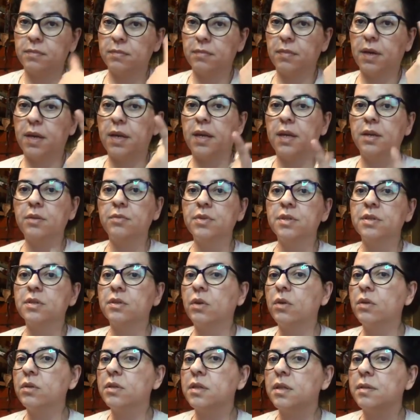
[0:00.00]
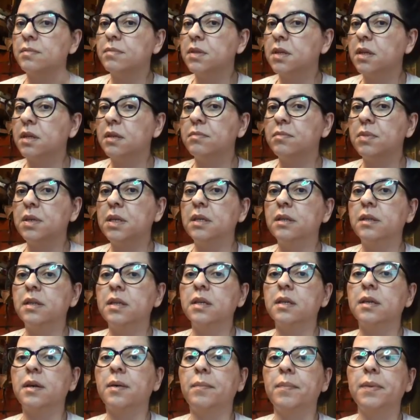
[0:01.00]
my end result. I'm done
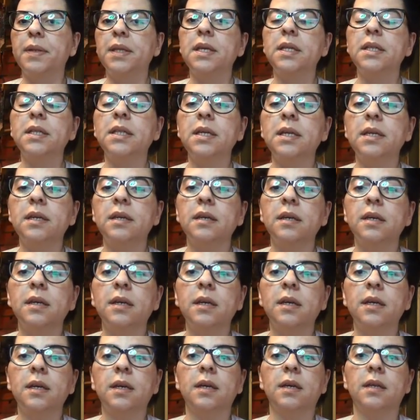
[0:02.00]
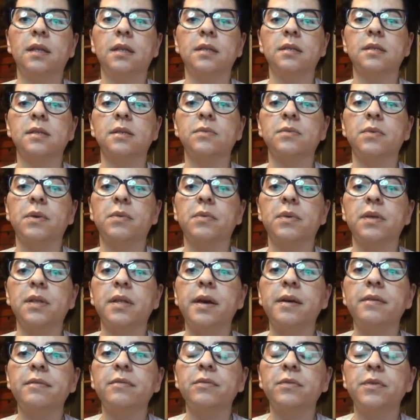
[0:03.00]
peeling completely and this is what we're
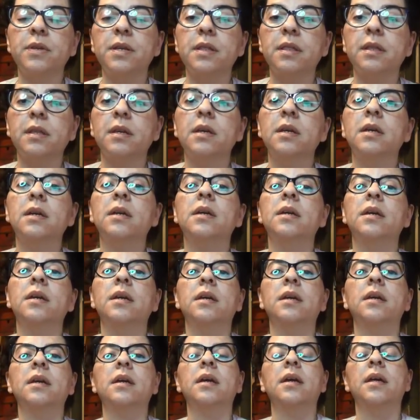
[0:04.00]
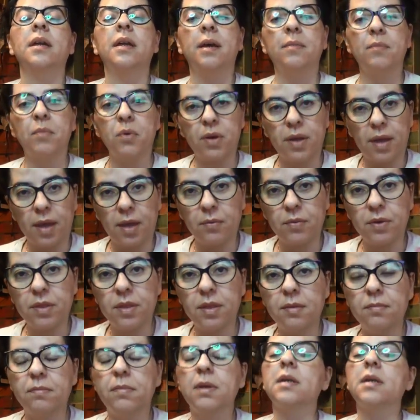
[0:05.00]
left with and I'm okay with it